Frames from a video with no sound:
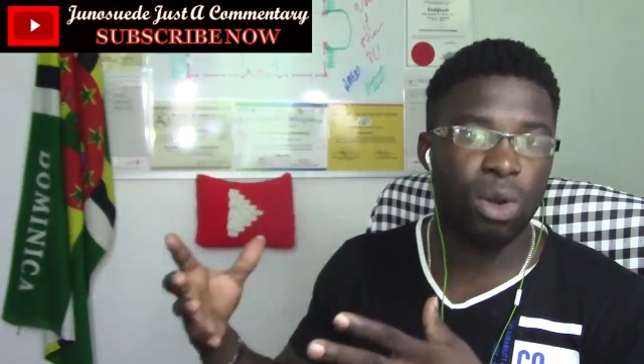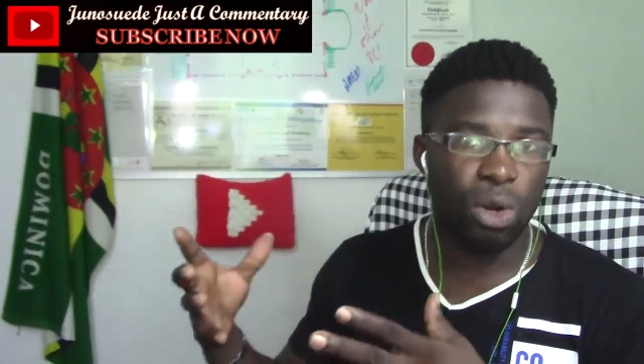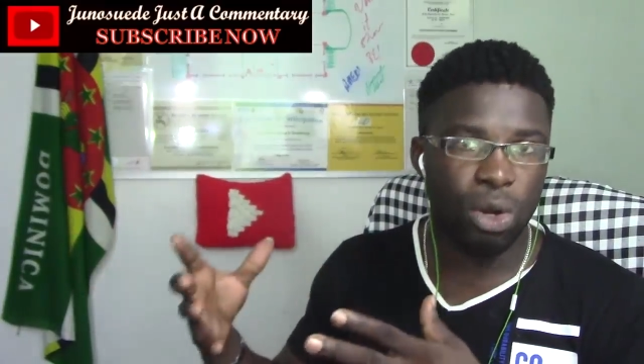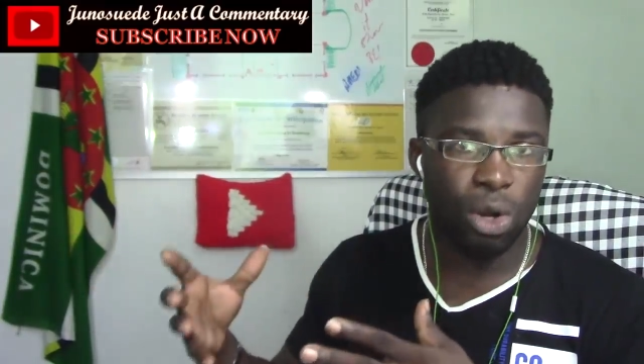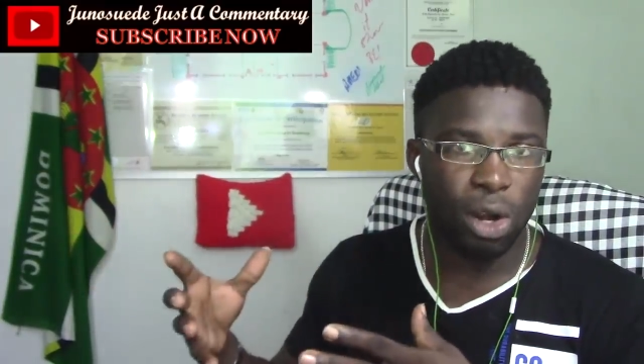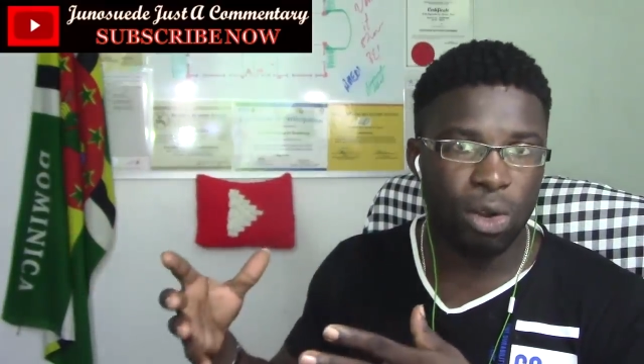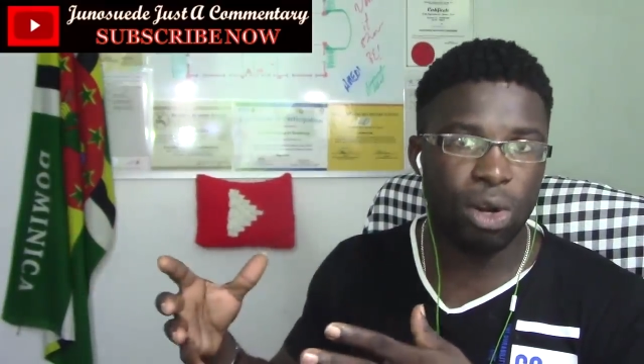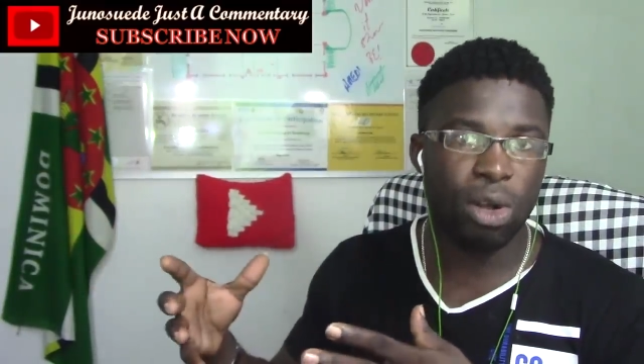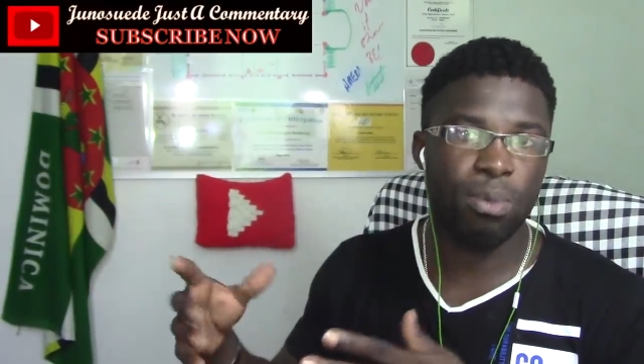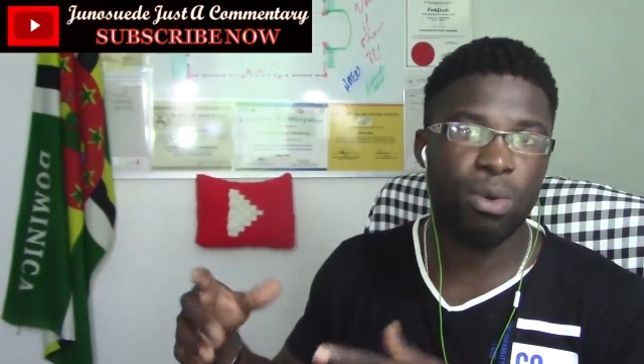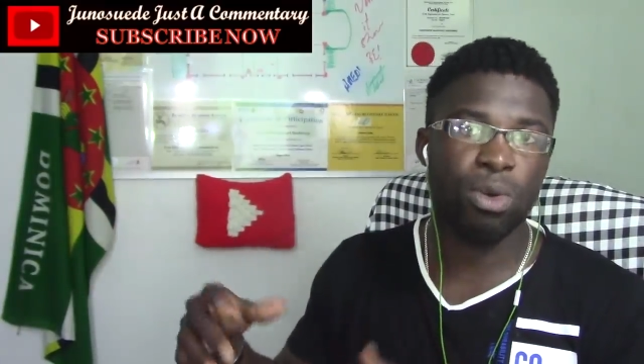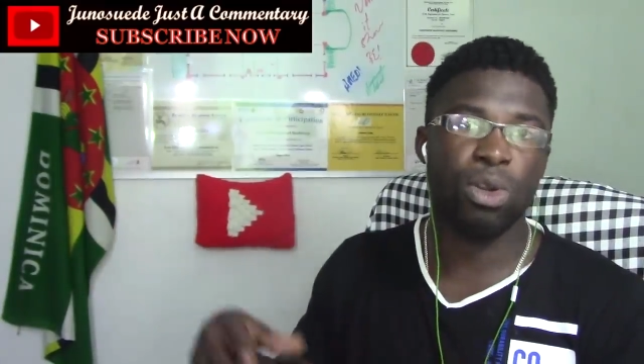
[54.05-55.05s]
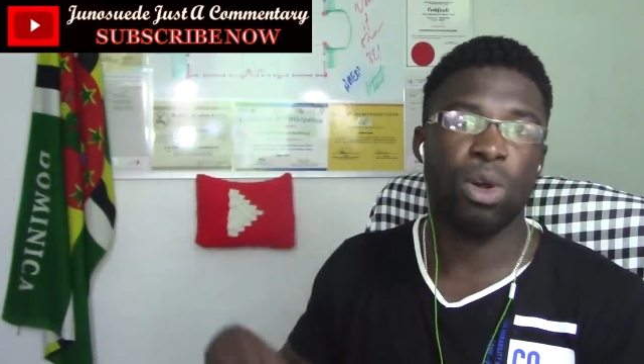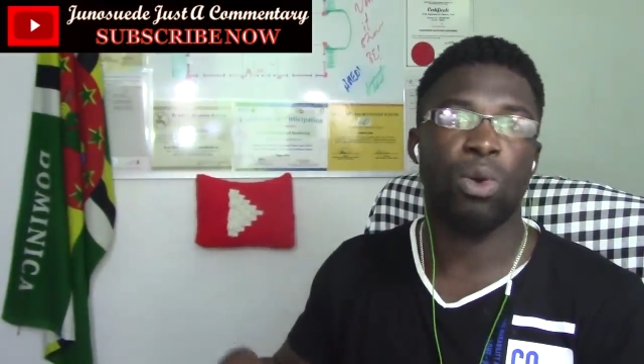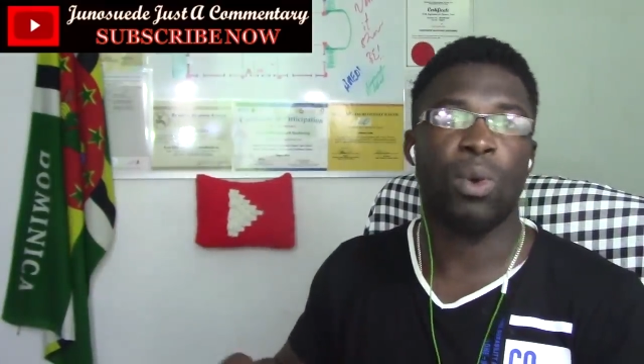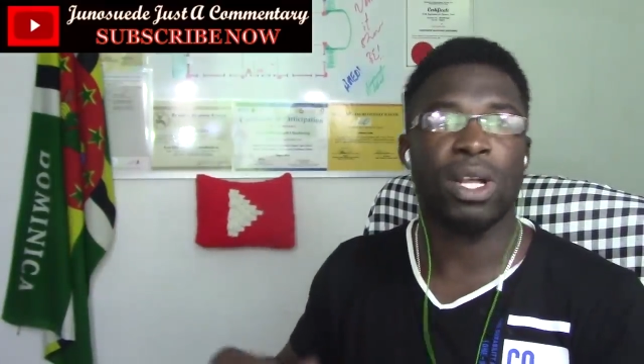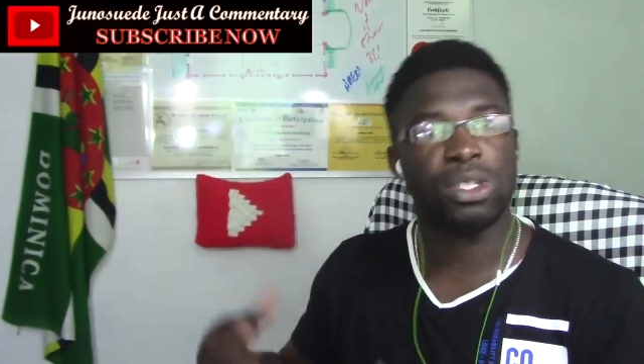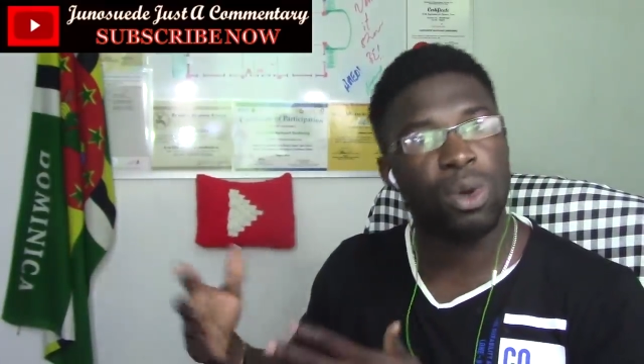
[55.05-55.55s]
not gonna upload or
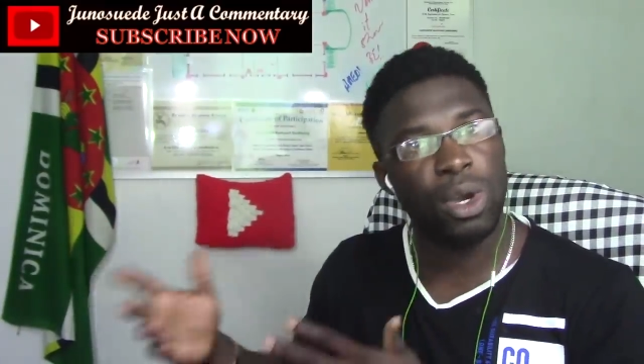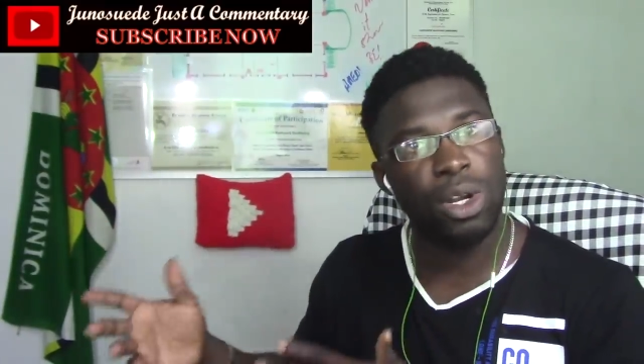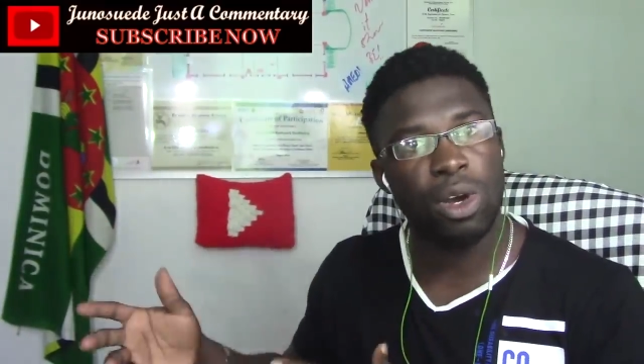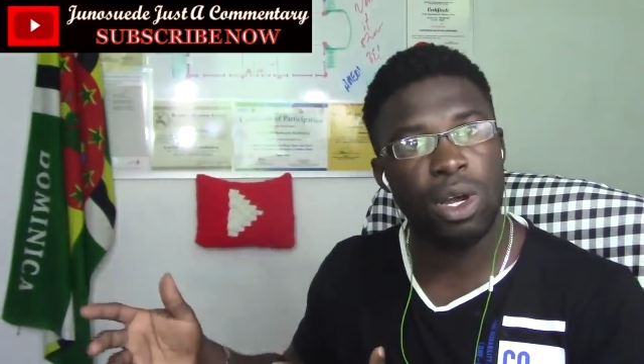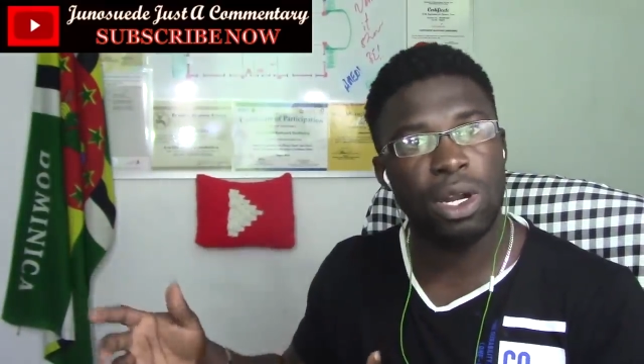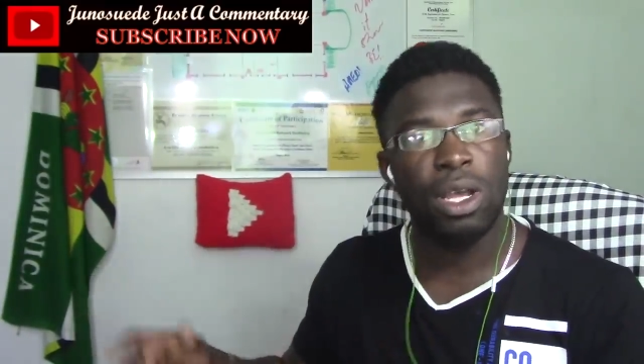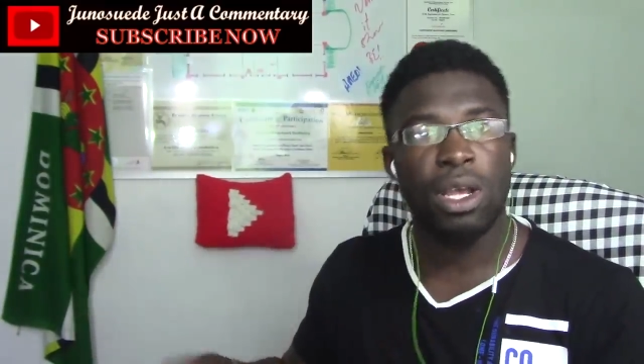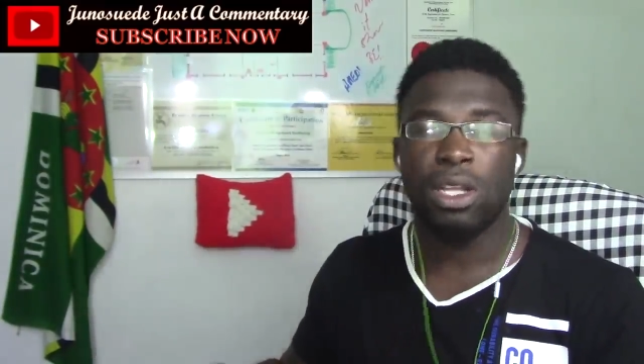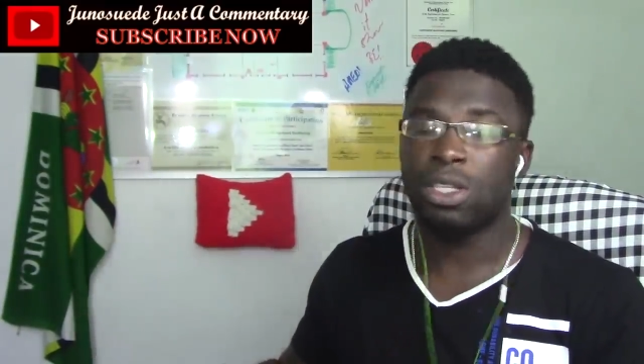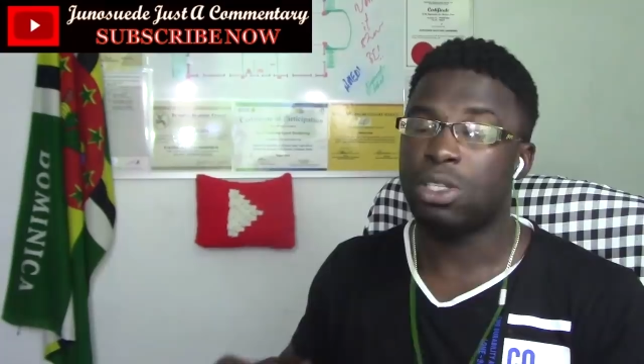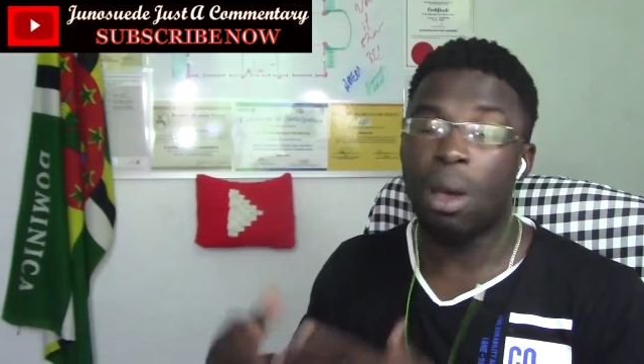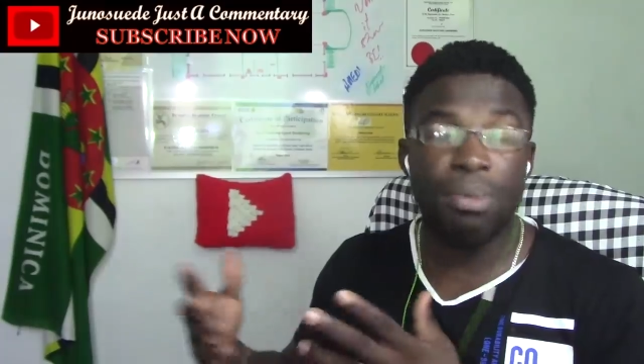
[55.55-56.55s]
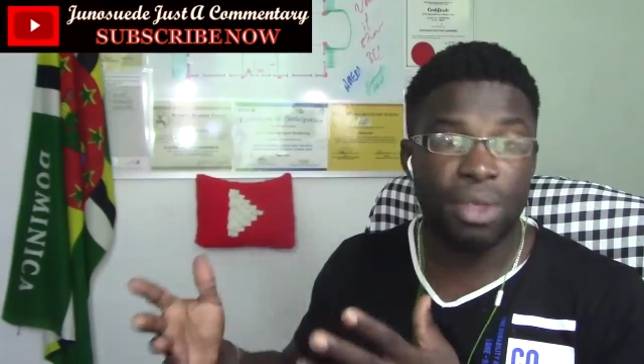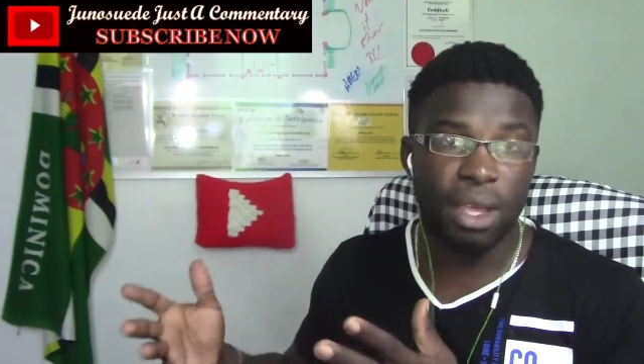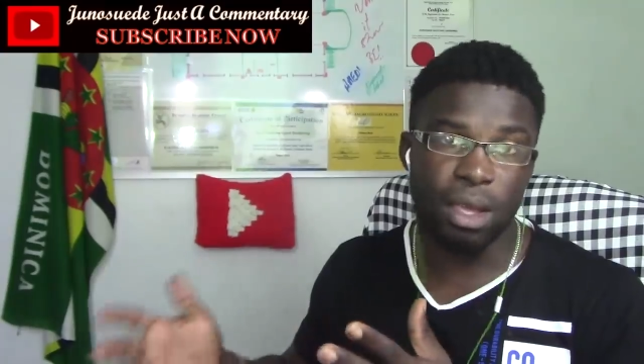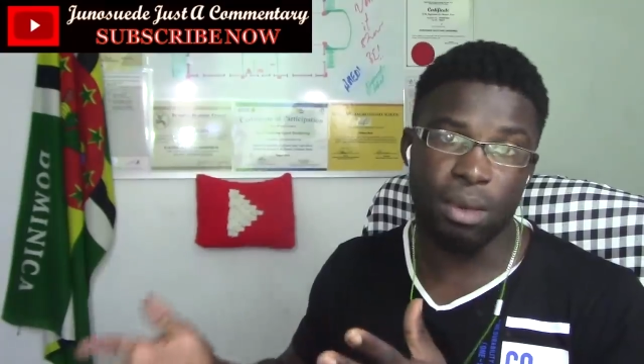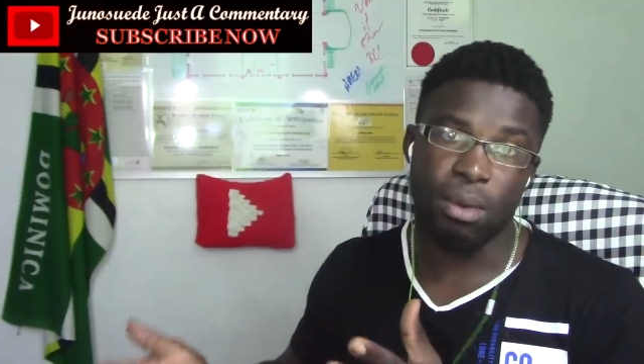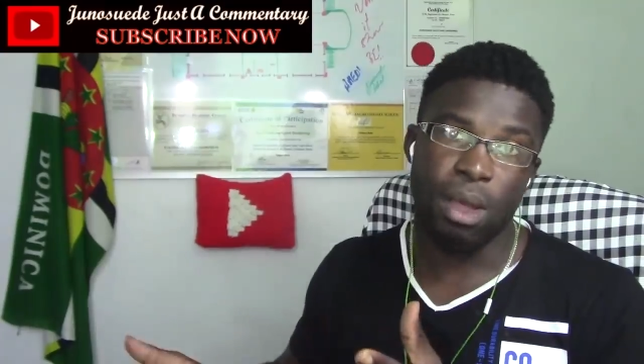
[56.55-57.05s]
what's going on,
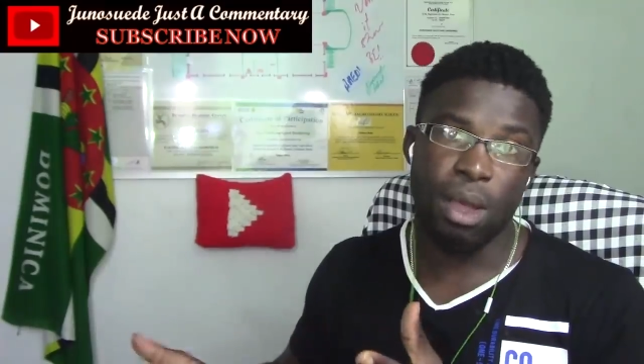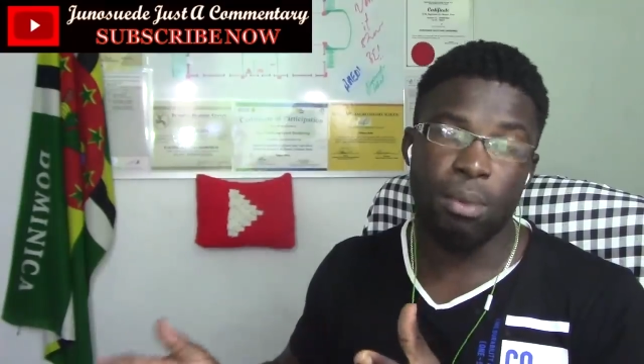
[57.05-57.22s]
something.